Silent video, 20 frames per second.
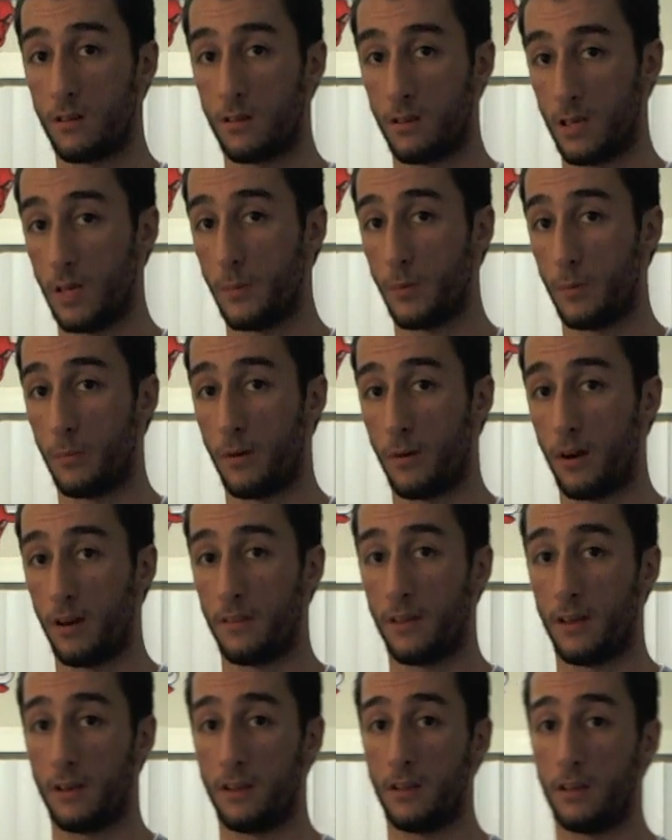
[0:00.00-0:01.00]
keep in
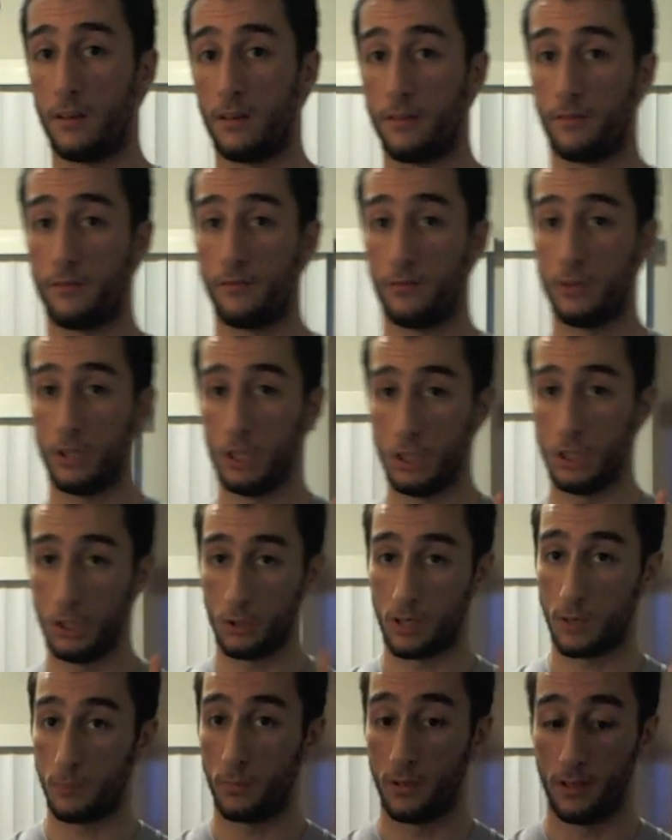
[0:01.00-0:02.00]
mind that if
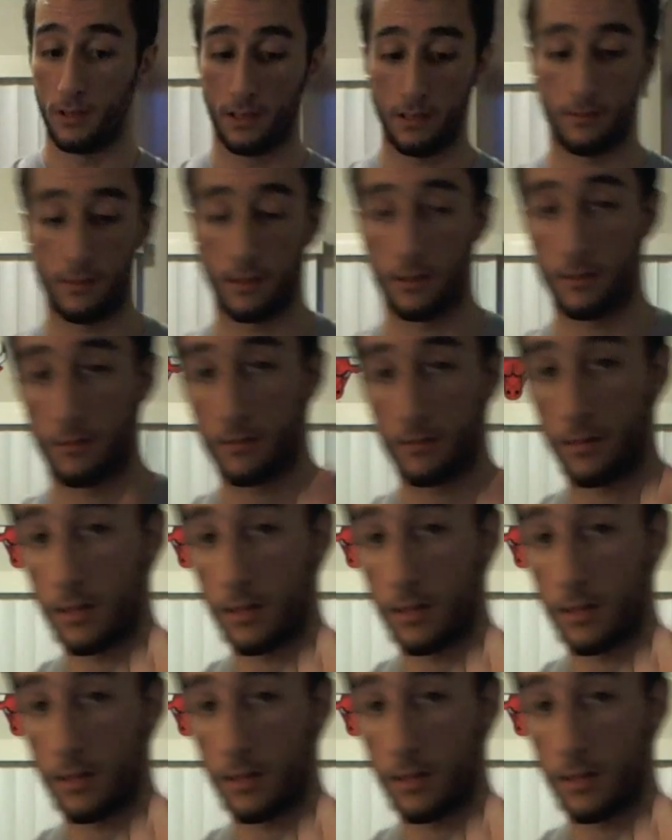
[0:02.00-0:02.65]
you can believe it,